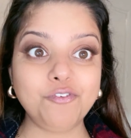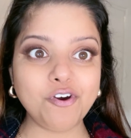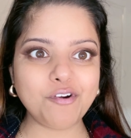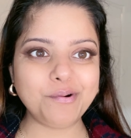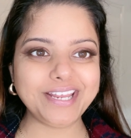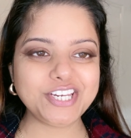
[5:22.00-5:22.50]

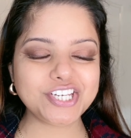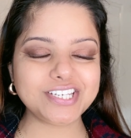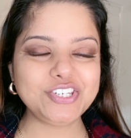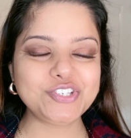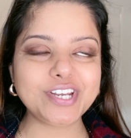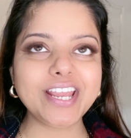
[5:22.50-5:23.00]

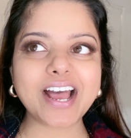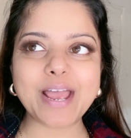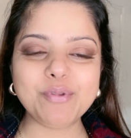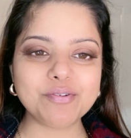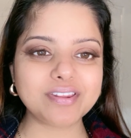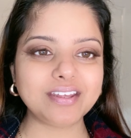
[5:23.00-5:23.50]
foundation, today I'm
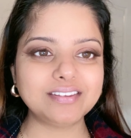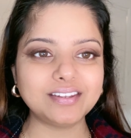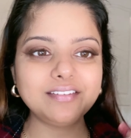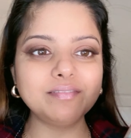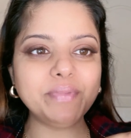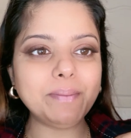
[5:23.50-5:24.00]
using
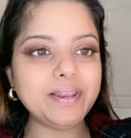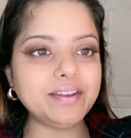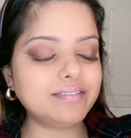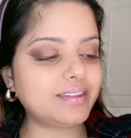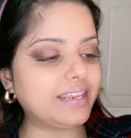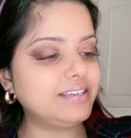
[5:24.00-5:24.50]
this Maybelline
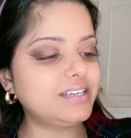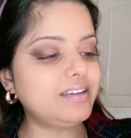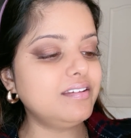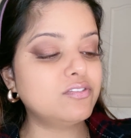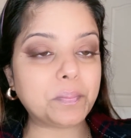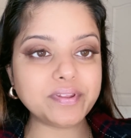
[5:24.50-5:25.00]
Skin
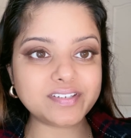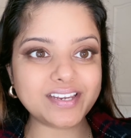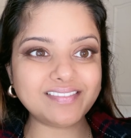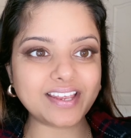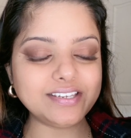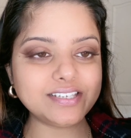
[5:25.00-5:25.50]
Tint, Superstay
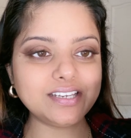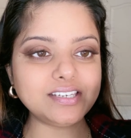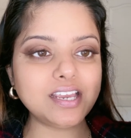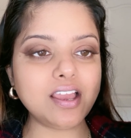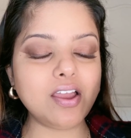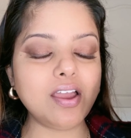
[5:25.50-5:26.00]
Skin Tint.
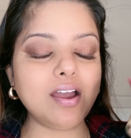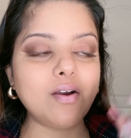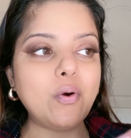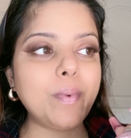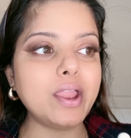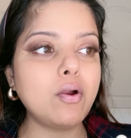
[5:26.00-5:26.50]

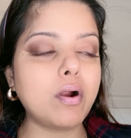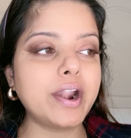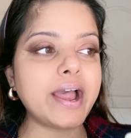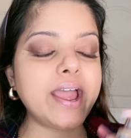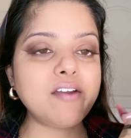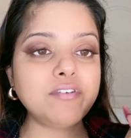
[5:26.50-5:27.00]
Oh my god,
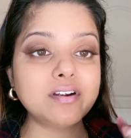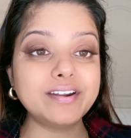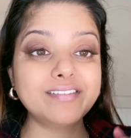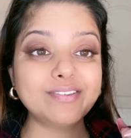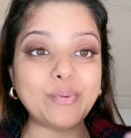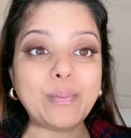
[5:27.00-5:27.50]
I have heard
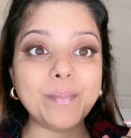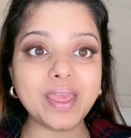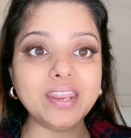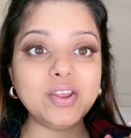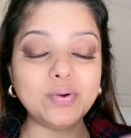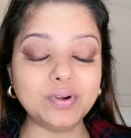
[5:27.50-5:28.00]
so
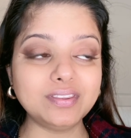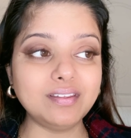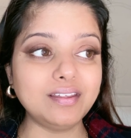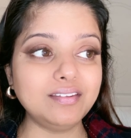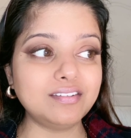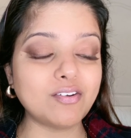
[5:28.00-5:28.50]
many good
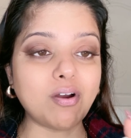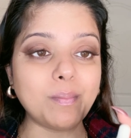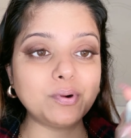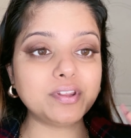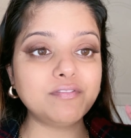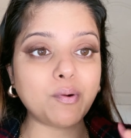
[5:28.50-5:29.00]
things
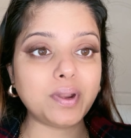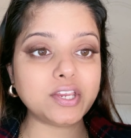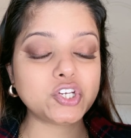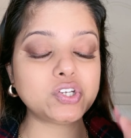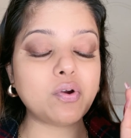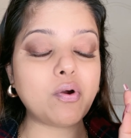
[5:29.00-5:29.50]
about this
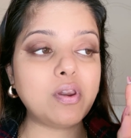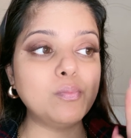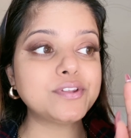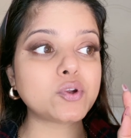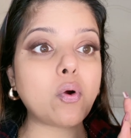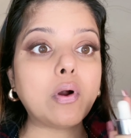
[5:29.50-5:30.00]
foundation.
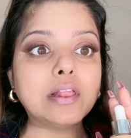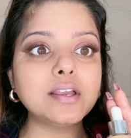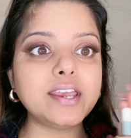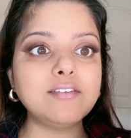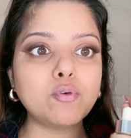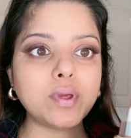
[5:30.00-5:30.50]
Almost all the
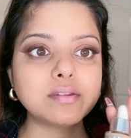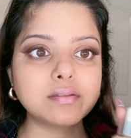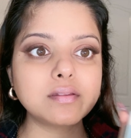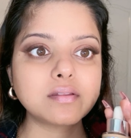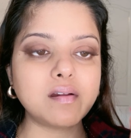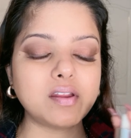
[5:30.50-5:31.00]

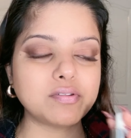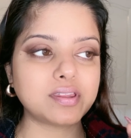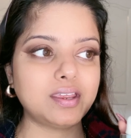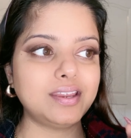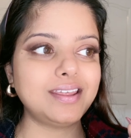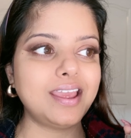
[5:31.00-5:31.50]
influencers are using
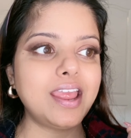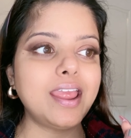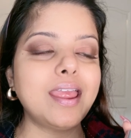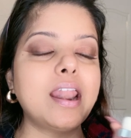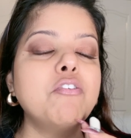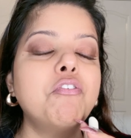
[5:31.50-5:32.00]
it,
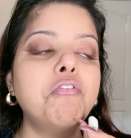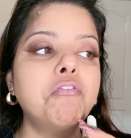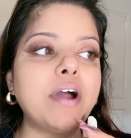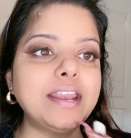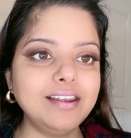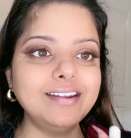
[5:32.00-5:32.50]
and I
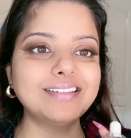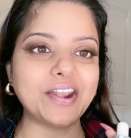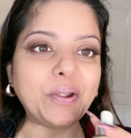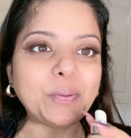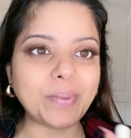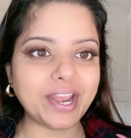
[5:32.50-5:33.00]
finally
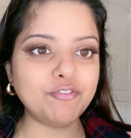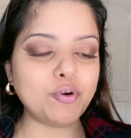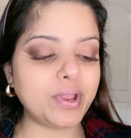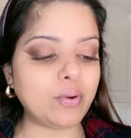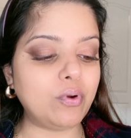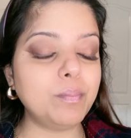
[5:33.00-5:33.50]
decided to buy it for
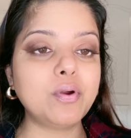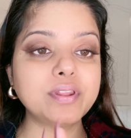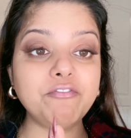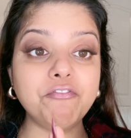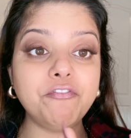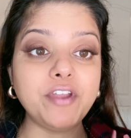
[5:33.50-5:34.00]
my own because
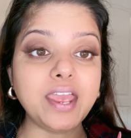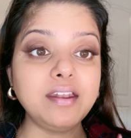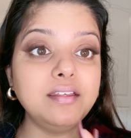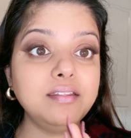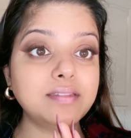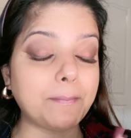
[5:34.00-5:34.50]
I'm
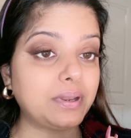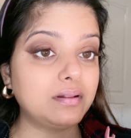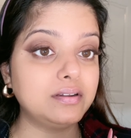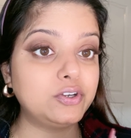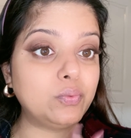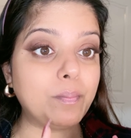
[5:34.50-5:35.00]
very
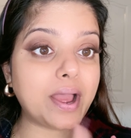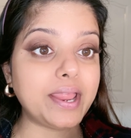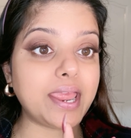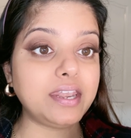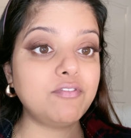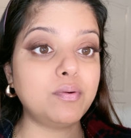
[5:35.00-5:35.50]
skeptical to buy
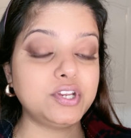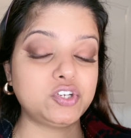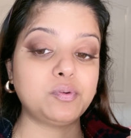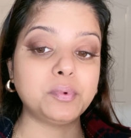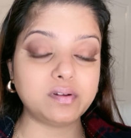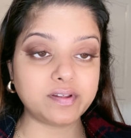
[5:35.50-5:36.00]
any foundation
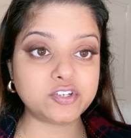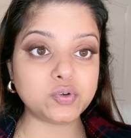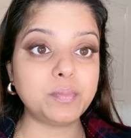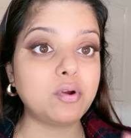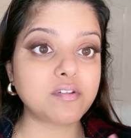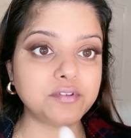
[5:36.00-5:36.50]
from the drugstore
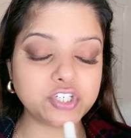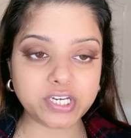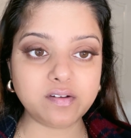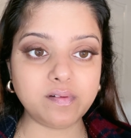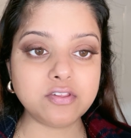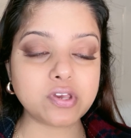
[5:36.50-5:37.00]
because of the
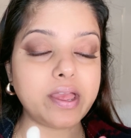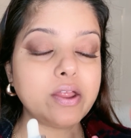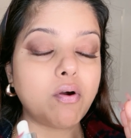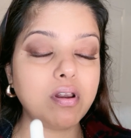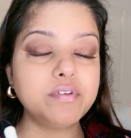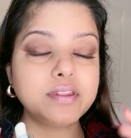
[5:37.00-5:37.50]
shade range. I
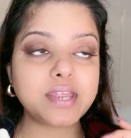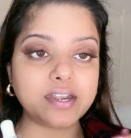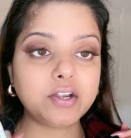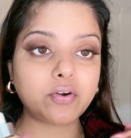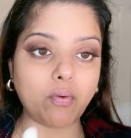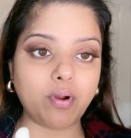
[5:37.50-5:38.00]
always get
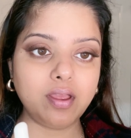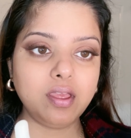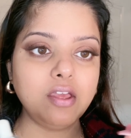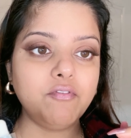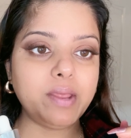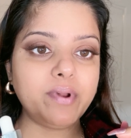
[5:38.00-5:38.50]
it wrong
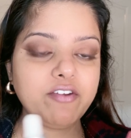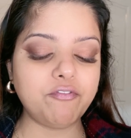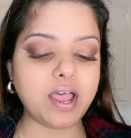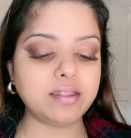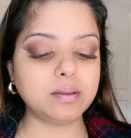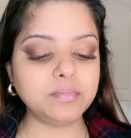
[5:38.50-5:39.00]
whenever I
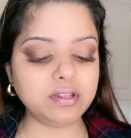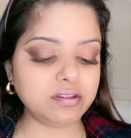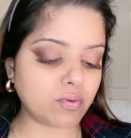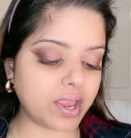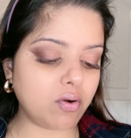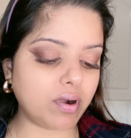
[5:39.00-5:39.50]
buy something,
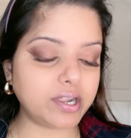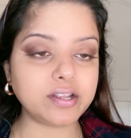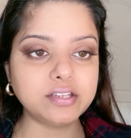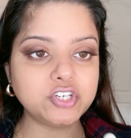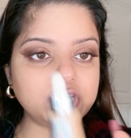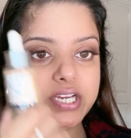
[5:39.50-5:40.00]
so I got it in
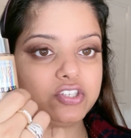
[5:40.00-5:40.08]
the shade